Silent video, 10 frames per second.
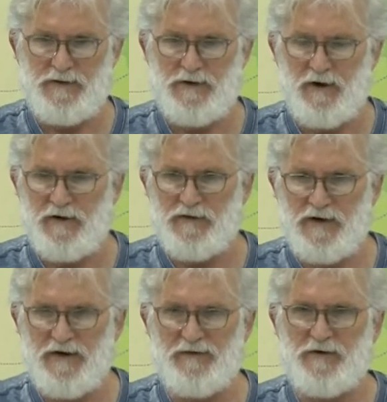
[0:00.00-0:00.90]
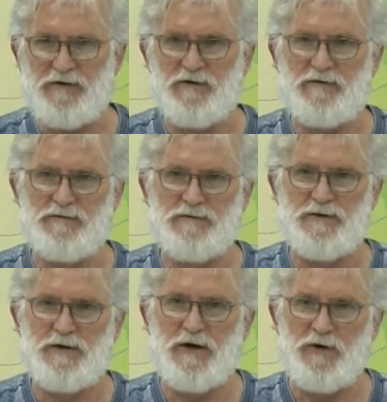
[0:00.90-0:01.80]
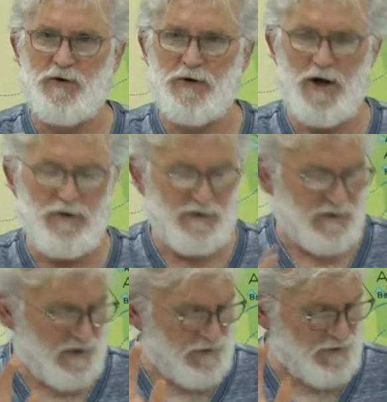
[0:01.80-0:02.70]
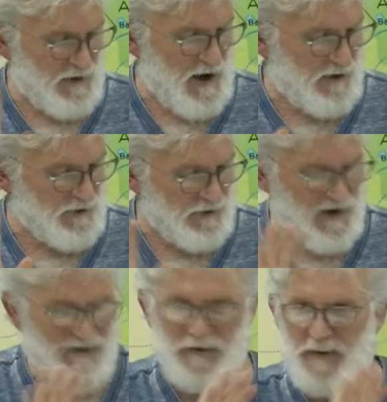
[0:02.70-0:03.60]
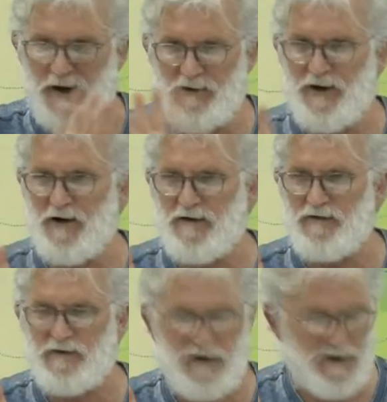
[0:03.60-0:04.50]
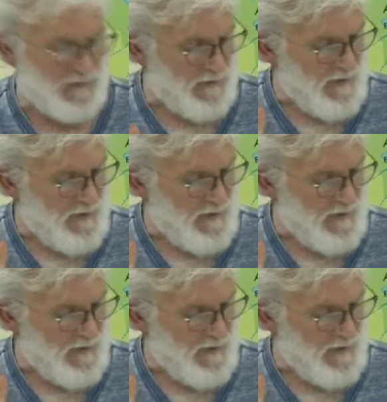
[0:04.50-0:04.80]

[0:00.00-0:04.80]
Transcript: There is a difference, and you'll notice it throughout. You'll never be able to unsee it.